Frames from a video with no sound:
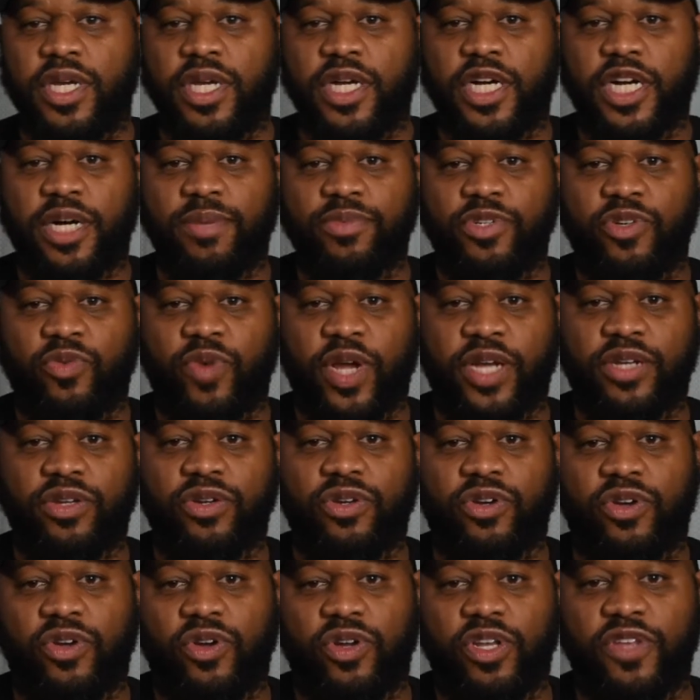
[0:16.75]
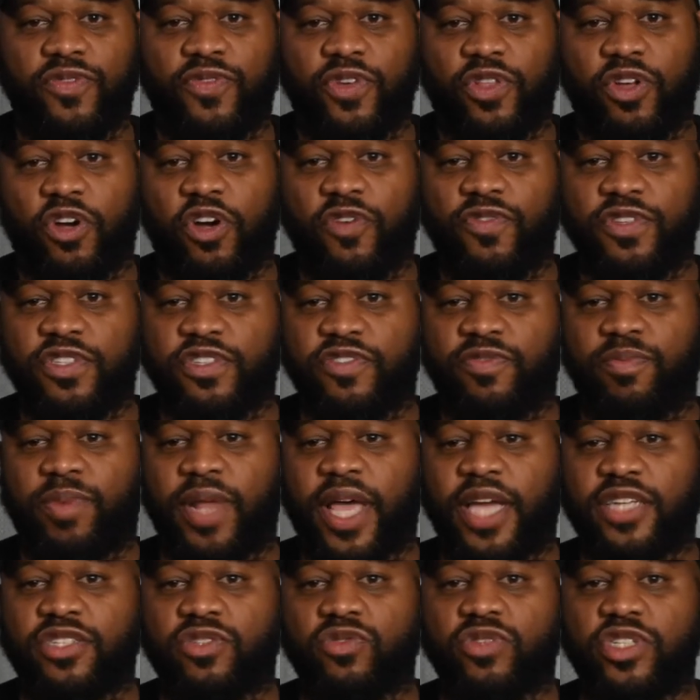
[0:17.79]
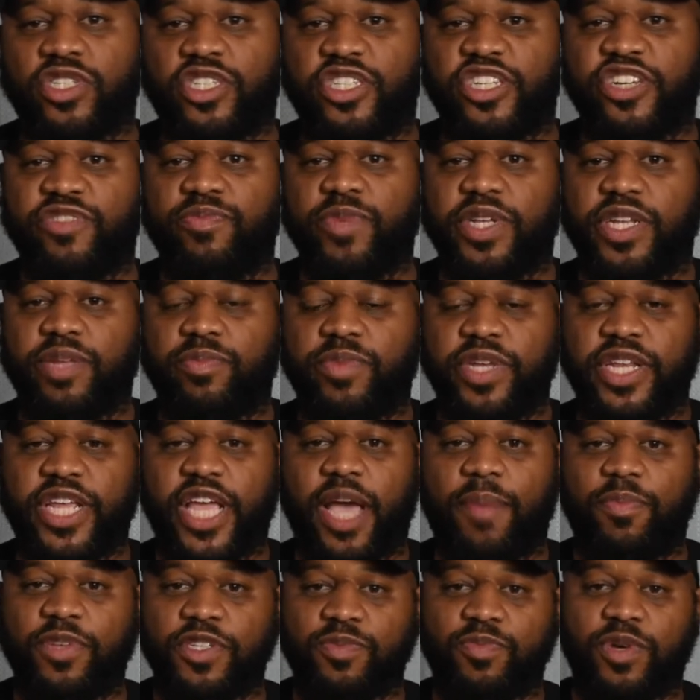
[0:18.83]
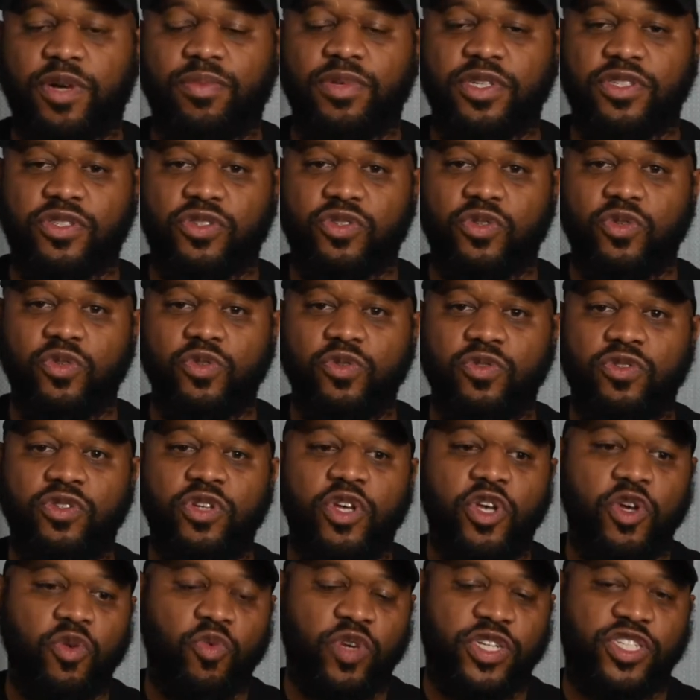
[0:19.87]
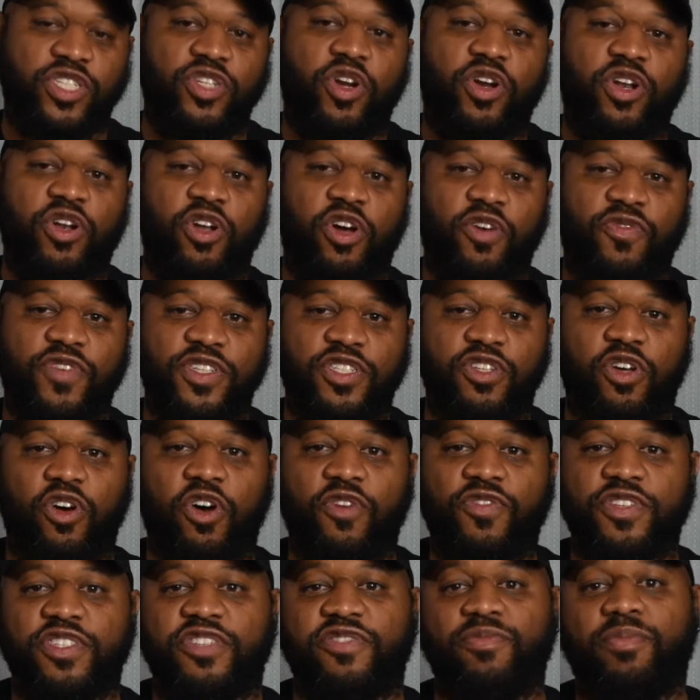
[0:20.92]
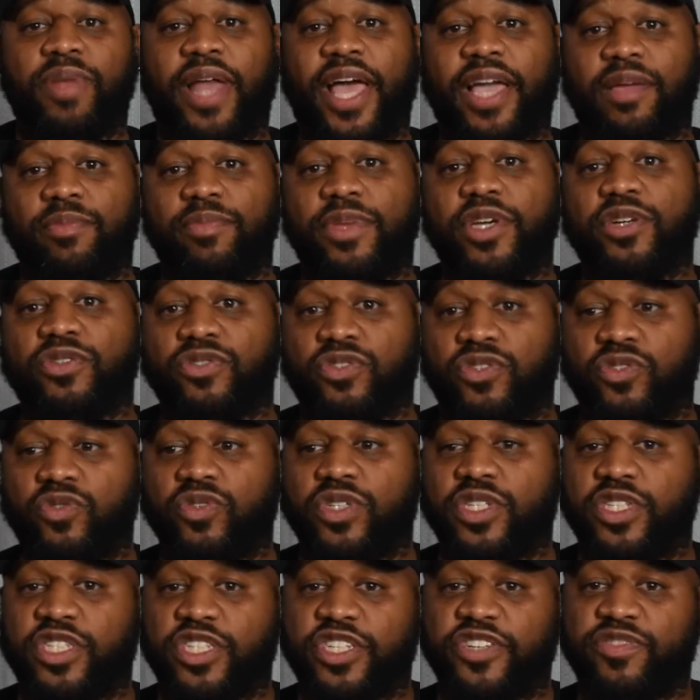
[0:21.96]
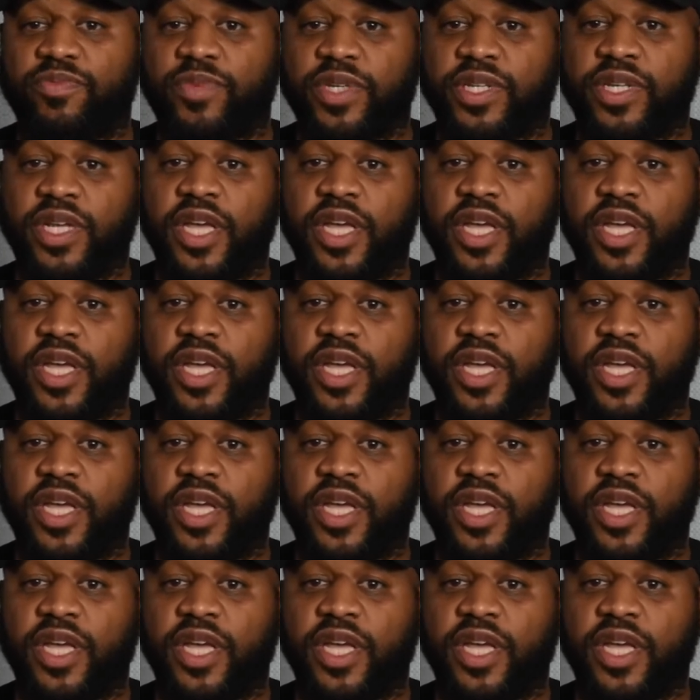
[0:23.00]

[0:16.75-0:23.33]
I'm director currently for the Office of Black Student Achievement in Minneapolis Public Schools, which started off as the Office of Black Male Student Achievement.